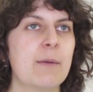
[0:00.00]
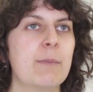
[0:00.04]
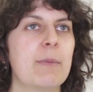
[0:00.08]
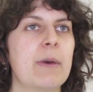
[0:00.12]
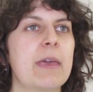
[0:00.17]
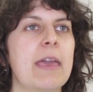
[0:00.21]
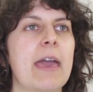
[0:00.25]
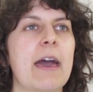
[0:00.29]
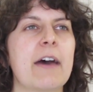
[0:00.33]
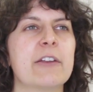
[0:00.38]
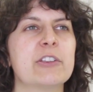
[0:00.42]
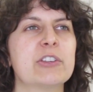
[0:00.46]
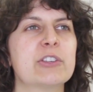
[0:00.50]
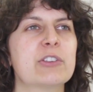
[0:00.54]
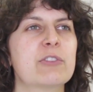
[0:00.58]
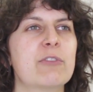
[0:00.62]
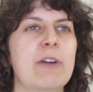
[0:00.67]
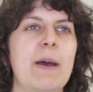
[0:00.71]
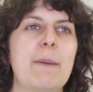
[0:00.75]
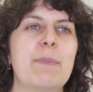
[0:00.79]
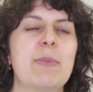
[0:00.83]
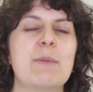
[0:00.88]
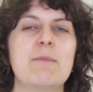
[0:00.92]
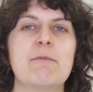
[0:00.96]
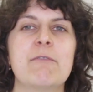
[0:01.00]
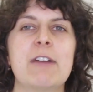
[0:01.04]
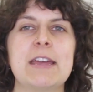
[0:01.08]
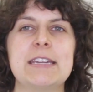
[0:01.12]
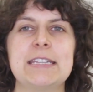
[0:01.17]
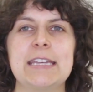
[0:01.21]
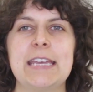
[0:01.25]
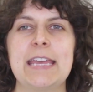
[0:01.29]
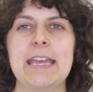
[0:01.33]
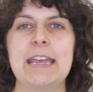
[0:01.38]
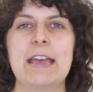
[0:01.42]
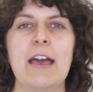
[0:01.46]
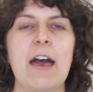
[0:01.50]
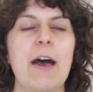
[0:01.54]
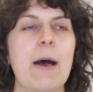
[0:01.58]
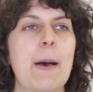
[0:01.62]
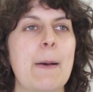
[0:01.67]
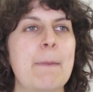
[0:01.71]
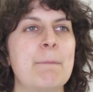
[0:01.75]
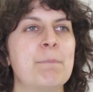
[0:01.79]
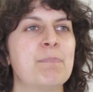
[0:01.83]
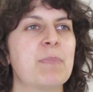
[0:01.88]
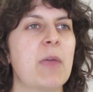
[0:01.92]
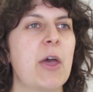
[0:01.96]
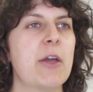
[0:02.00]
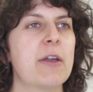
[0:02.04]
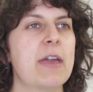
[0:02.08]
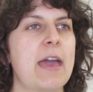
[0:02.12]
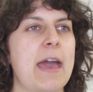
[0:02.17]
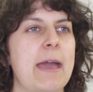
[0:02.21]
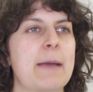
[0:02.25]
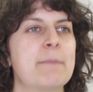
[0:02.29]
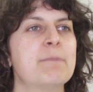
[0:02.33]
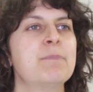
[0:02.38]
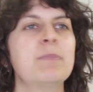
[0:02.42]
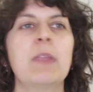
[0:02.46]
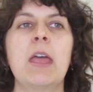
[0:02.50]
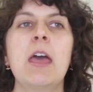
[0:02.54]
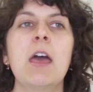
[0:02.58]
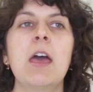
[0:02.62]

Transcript: But yeah, I'll just grab them ready. Okay,